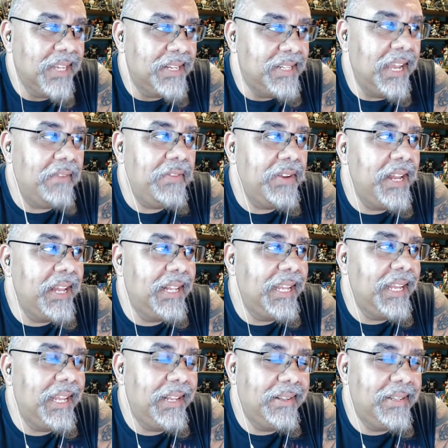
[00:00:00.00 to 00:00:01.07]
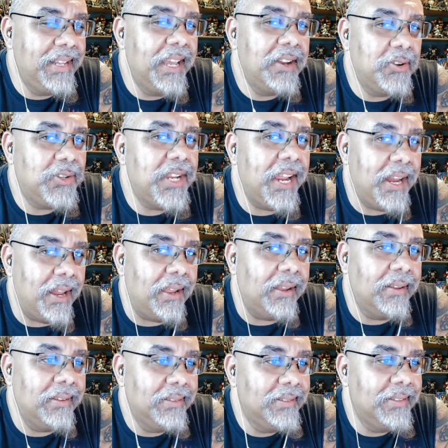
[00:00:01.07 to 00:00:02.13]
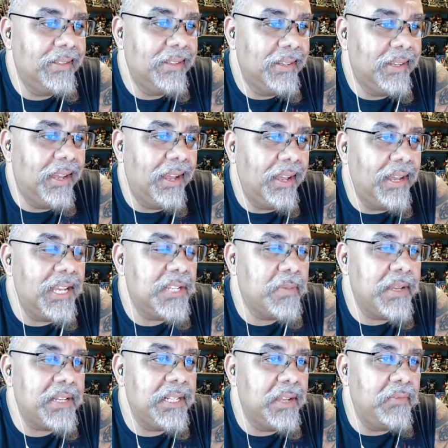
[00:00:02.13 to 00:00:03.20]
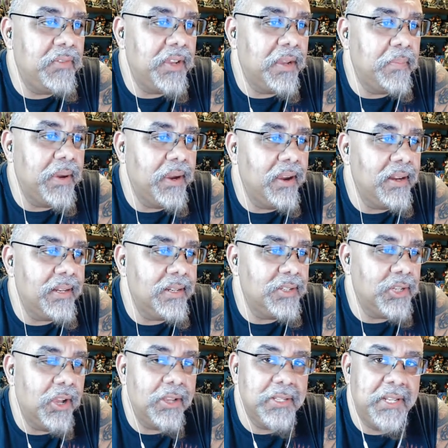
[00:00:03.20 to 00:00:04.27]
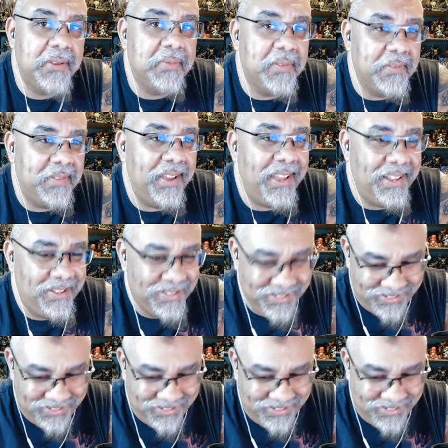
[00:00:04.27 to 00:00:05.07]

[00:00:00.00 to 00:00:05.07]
Definitely entertaining, uh, especially if you compare it to Jaws the Revenge.